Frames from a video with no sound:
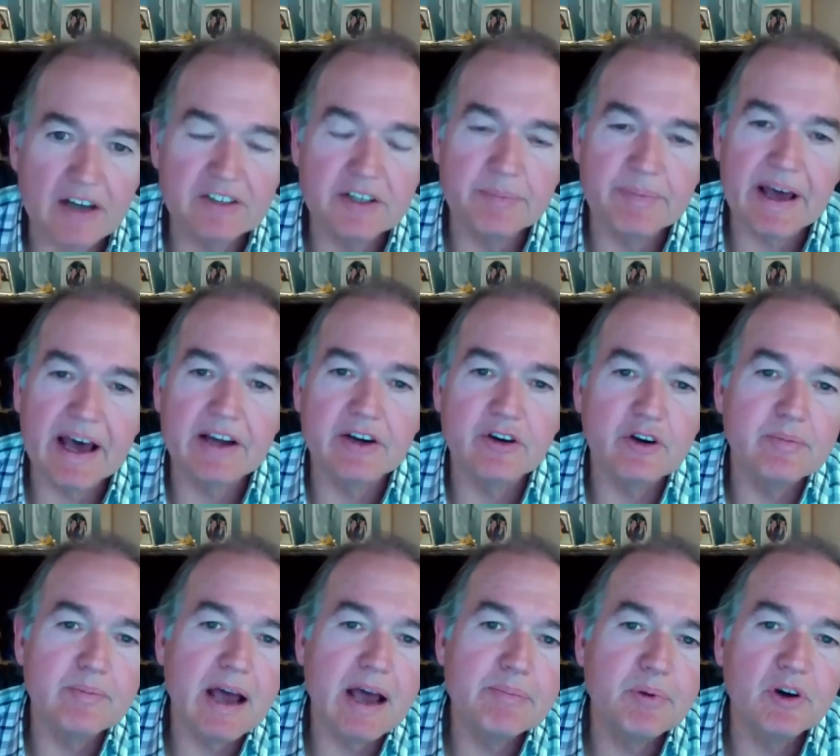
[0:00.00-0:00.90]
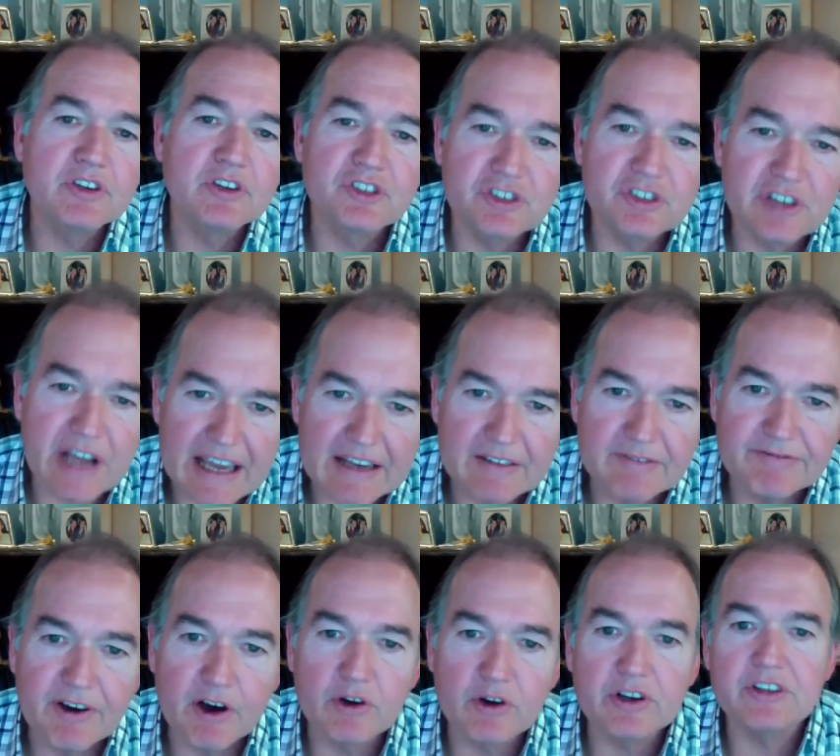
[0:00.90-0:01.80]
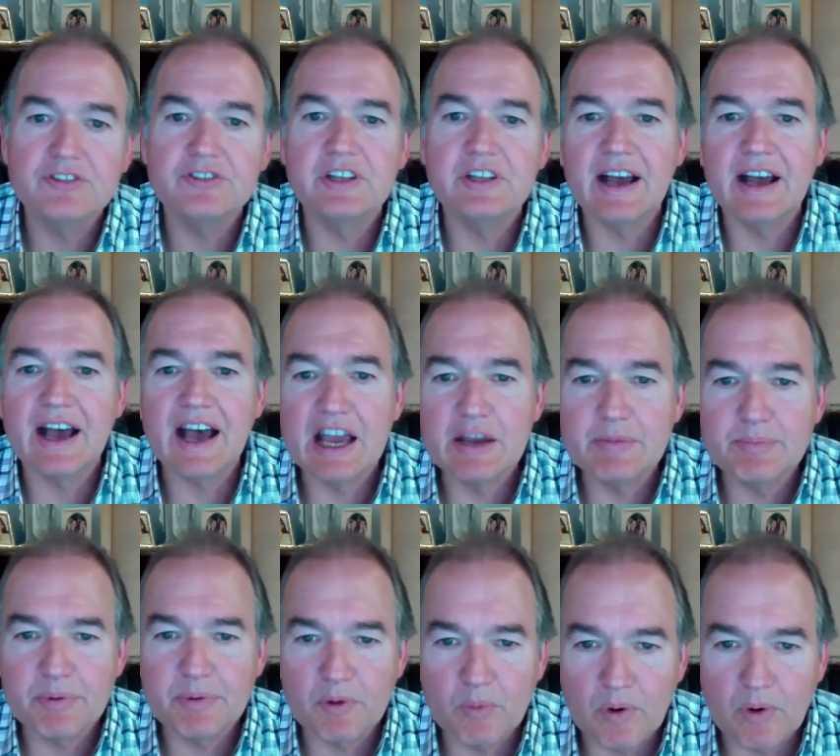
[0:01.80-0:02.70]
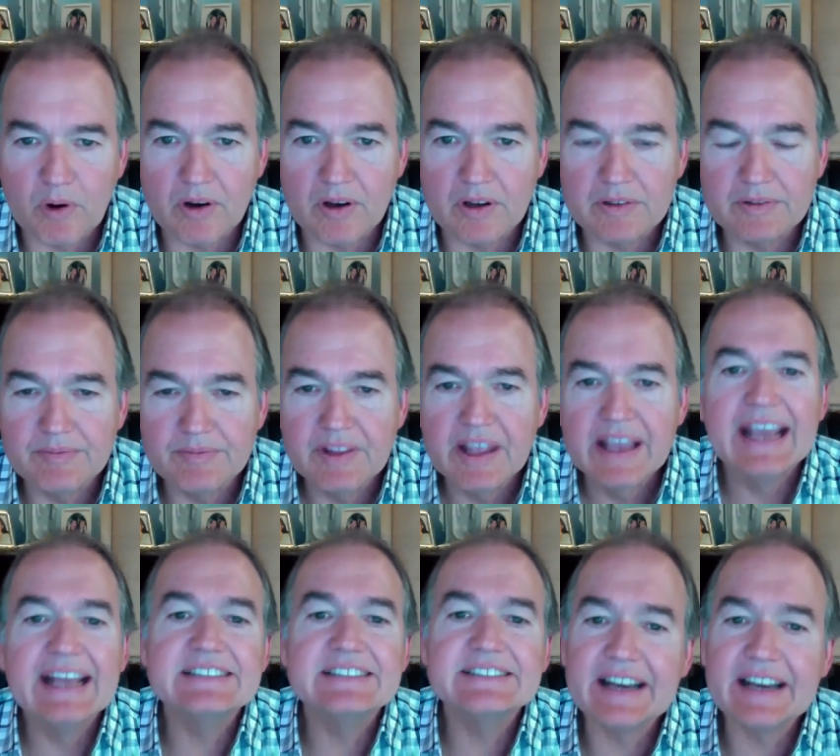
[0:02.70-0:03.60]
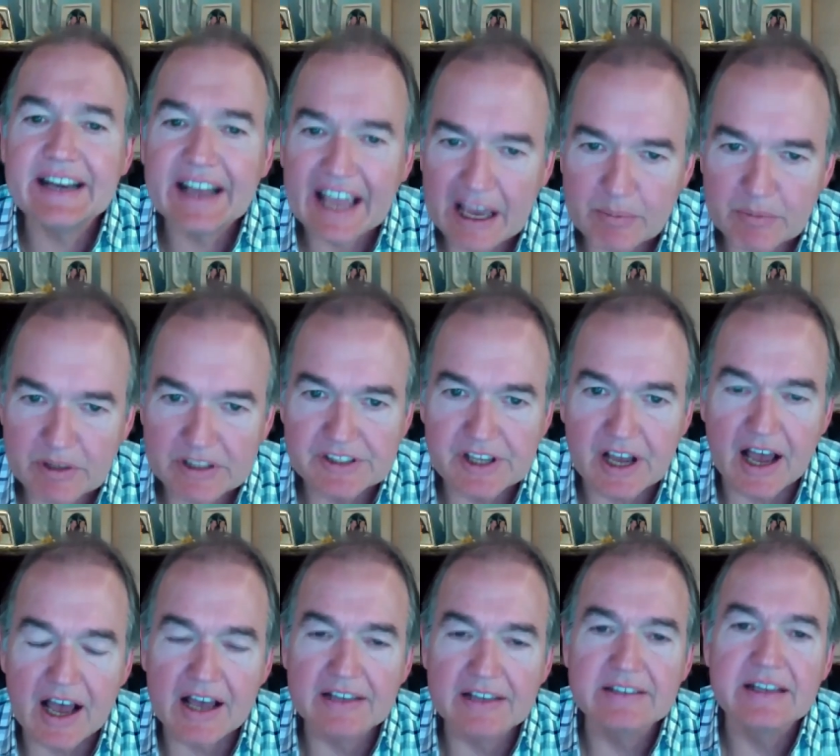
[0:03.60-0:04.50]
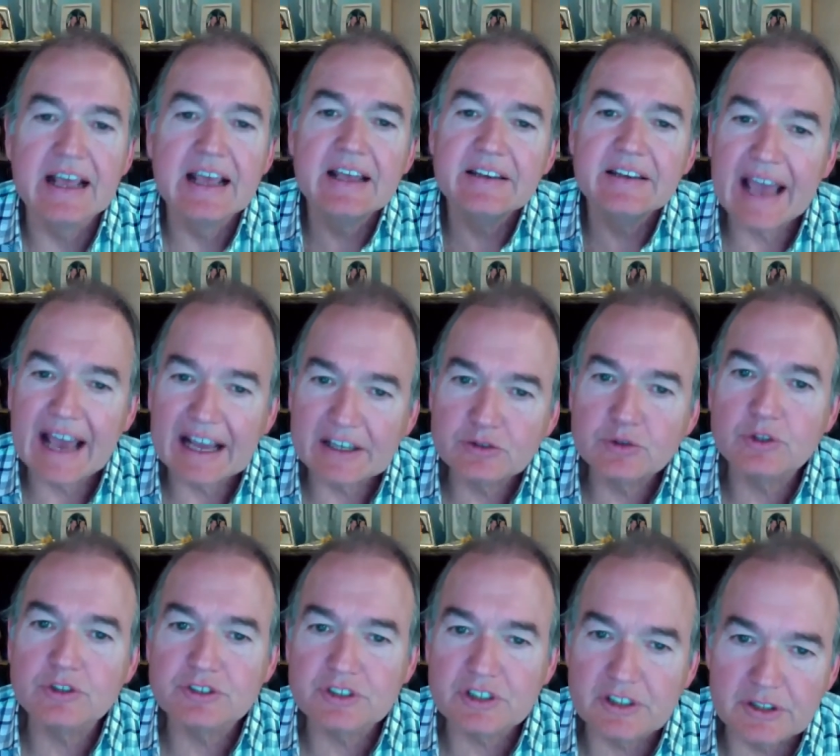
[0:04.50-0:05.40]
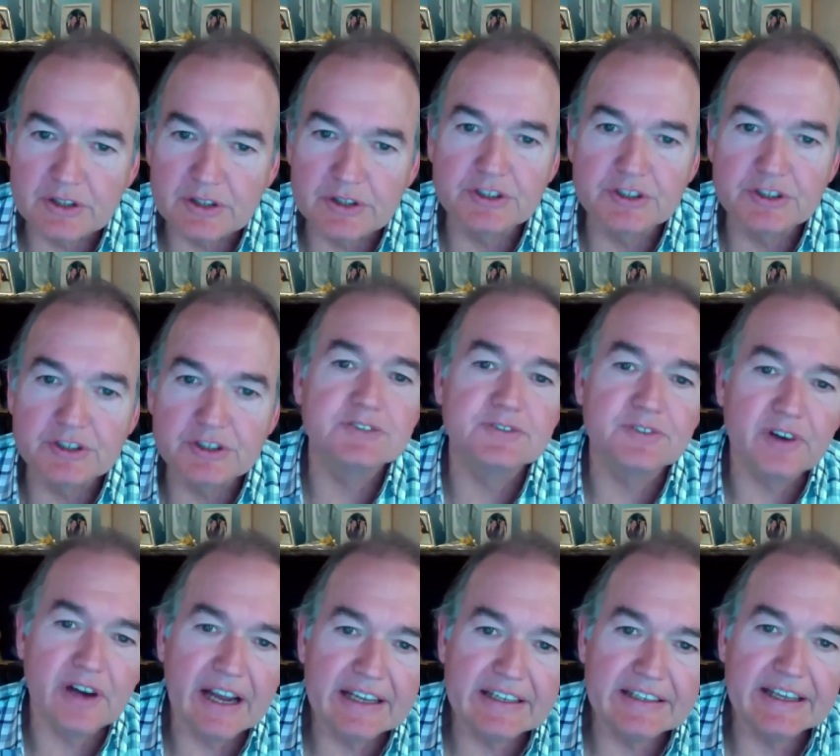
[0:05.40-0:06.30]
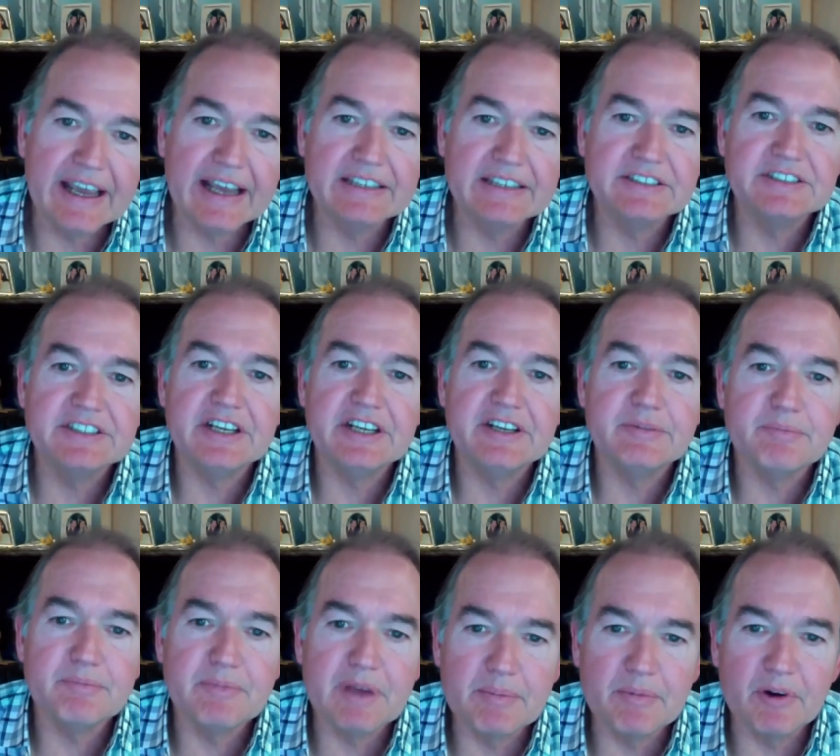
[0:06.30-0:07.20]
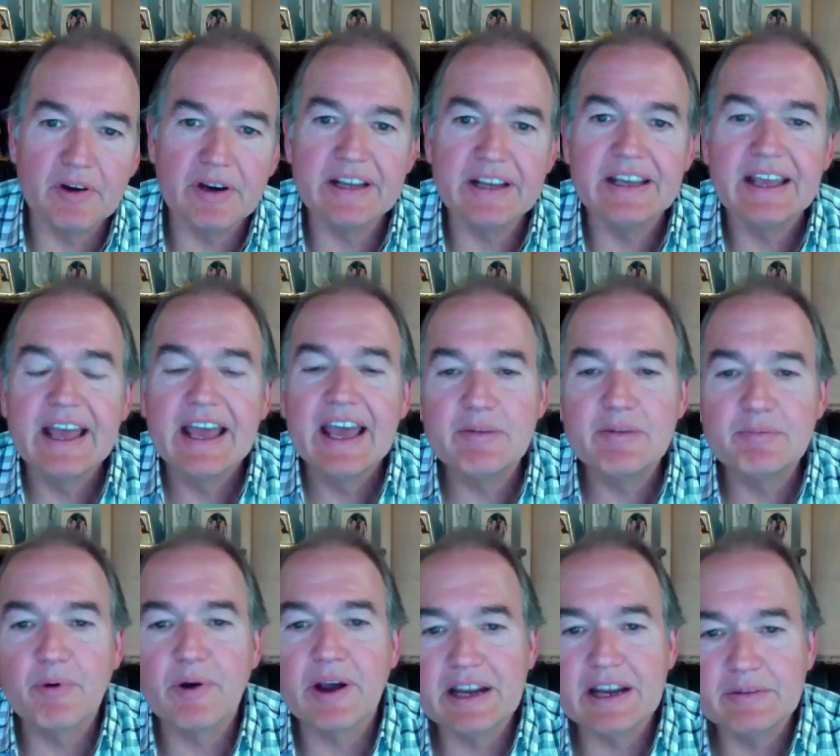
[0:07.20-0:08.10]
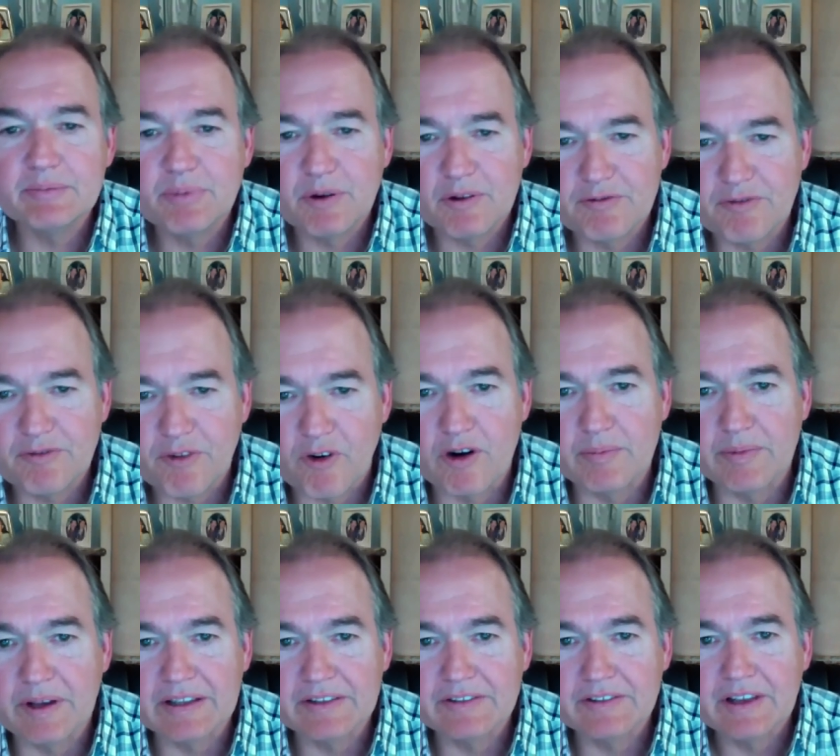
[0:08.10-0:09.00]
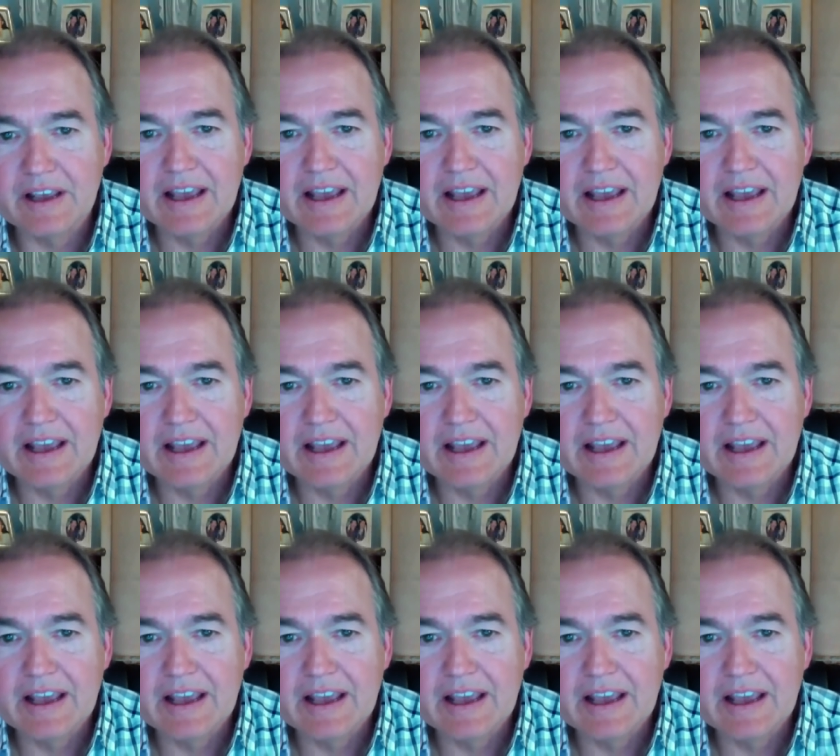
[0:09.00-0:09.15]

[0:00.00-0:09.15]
about are in my book, Staying Focused in a Hyper World. It's at Amazon, Natural Solutions for ADHD, Memory, and Brain Performance.